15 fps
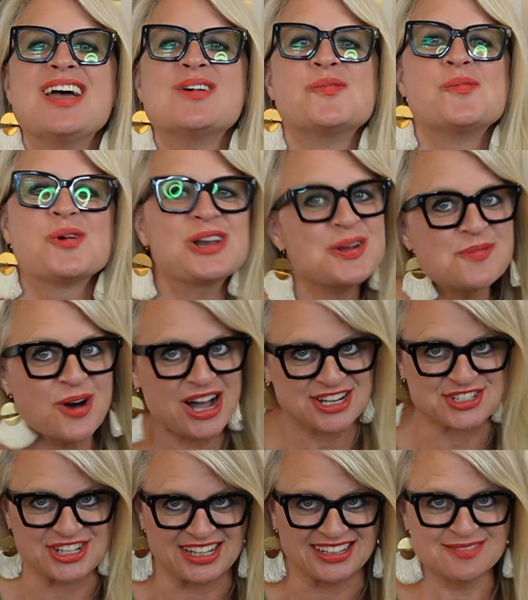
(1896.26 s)
what I'm
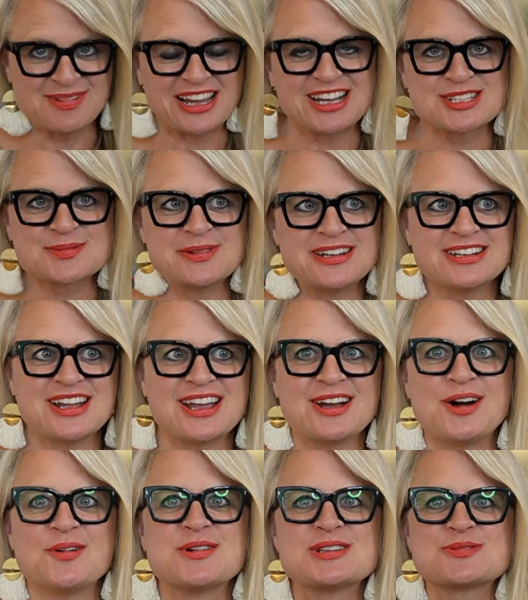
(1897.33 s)
watching, my husband and I
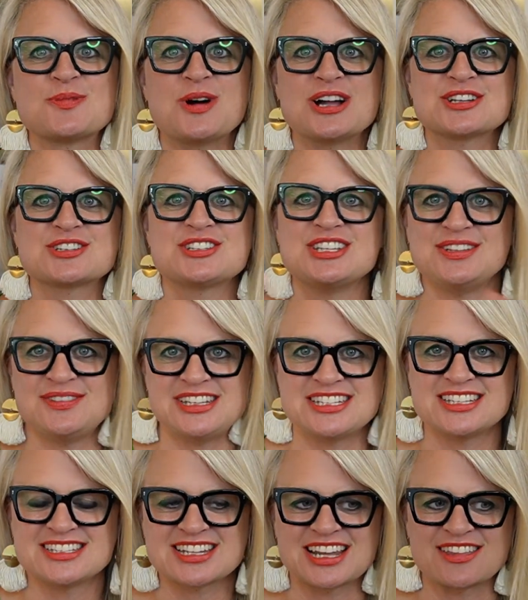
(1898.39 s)
always watch
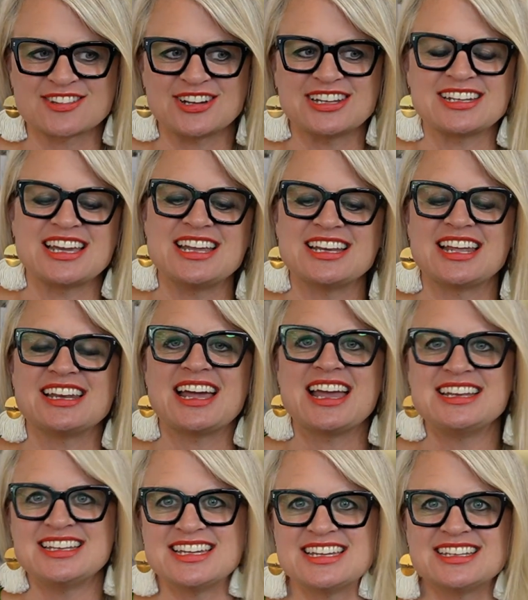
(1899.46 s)
TV together at night, and I
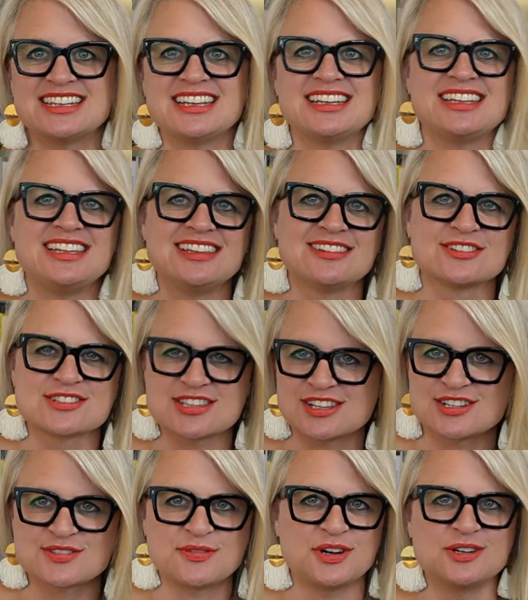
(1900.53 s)
knit and he looks at
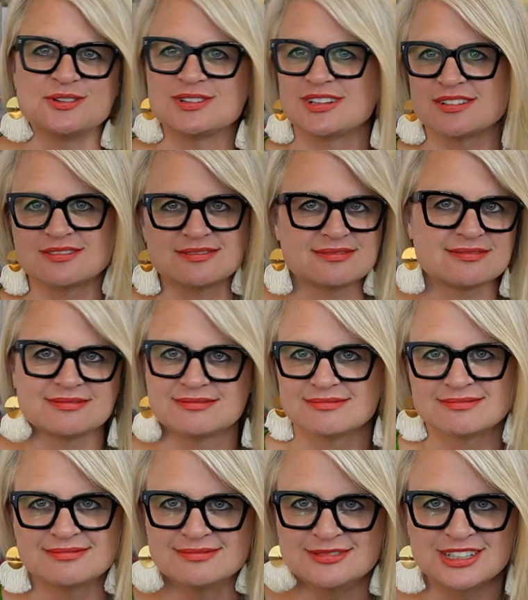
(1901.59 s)
his phone and
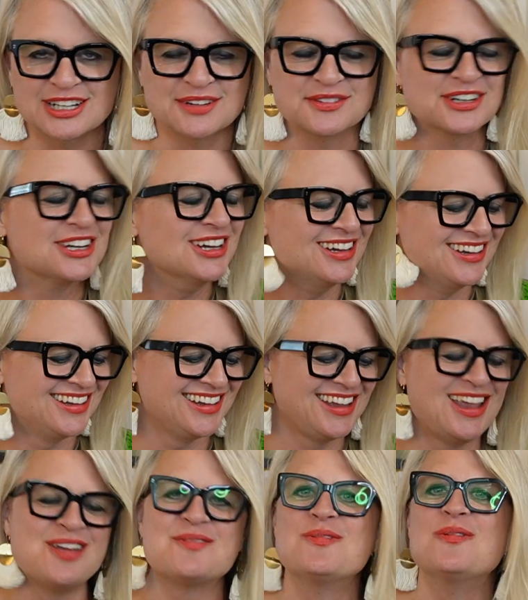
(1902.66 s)
whatever.
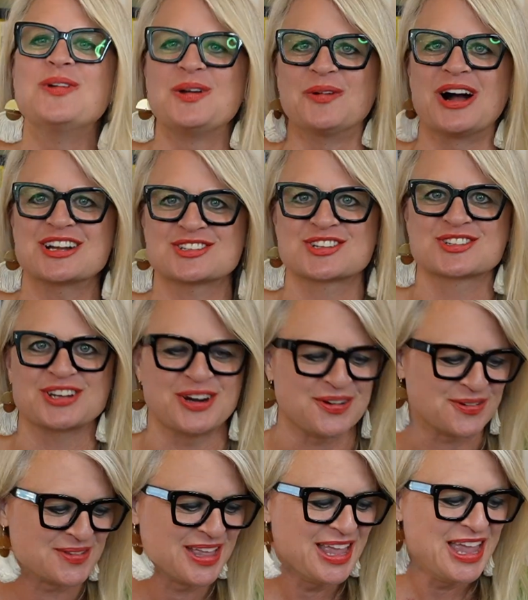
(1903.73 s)
We watch a
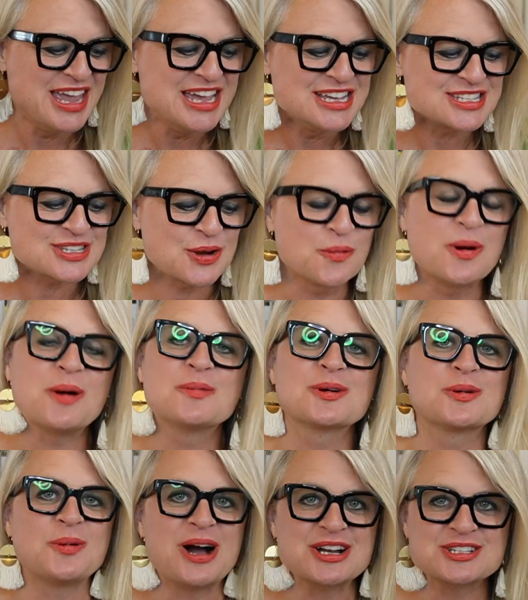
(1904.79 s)
show. So what
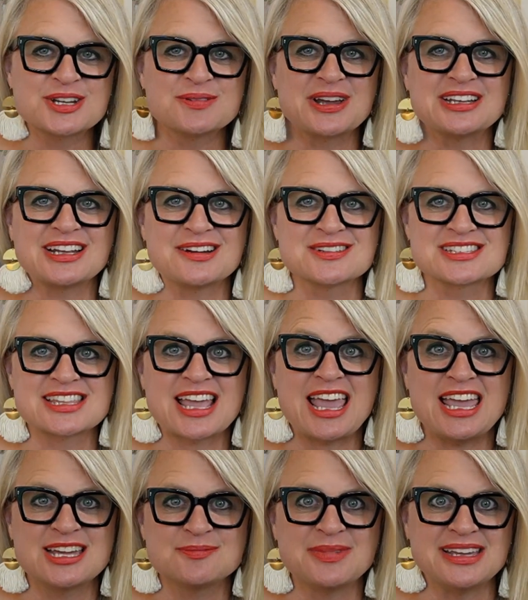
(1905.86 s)
we're watching right now is The
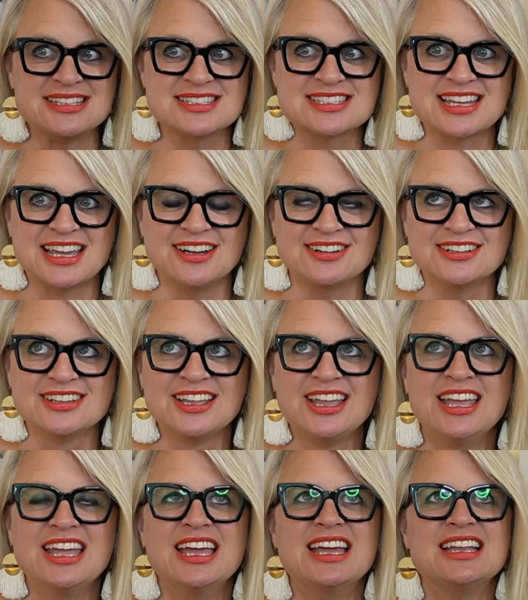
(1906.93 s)
Handmaid's Tale.
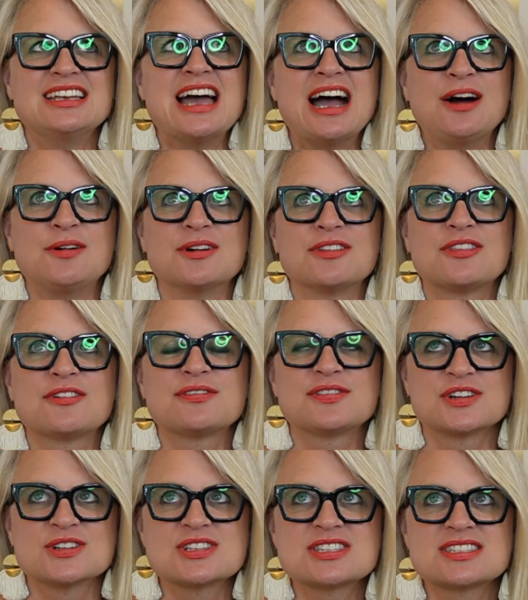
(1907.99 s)
Now, the
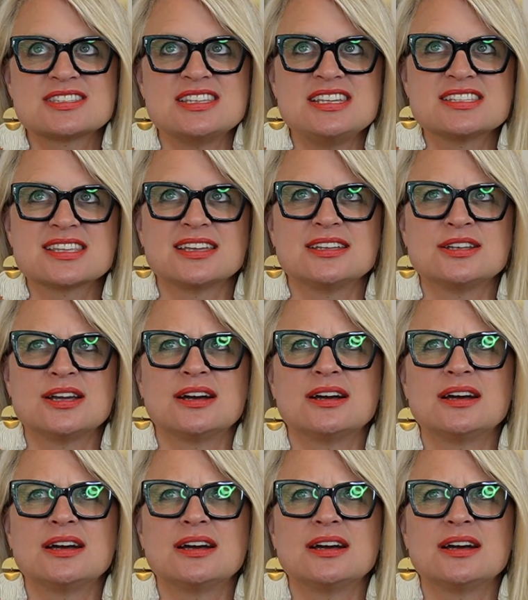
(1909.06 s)
first season